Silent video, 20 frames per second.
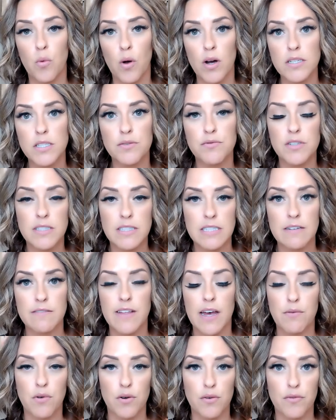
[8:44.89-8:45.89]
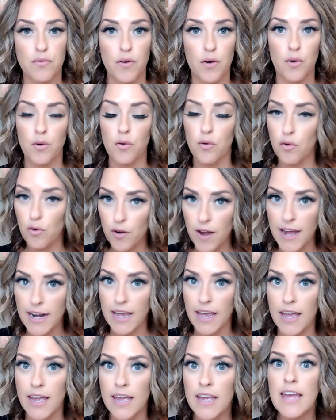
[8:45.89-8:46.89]
want to receive that referral
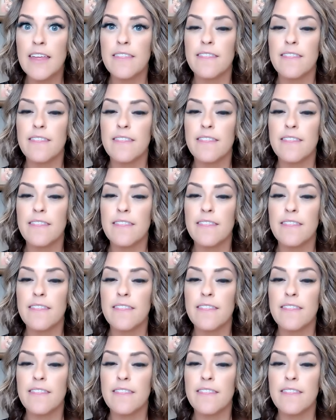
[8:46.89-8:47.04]
credit,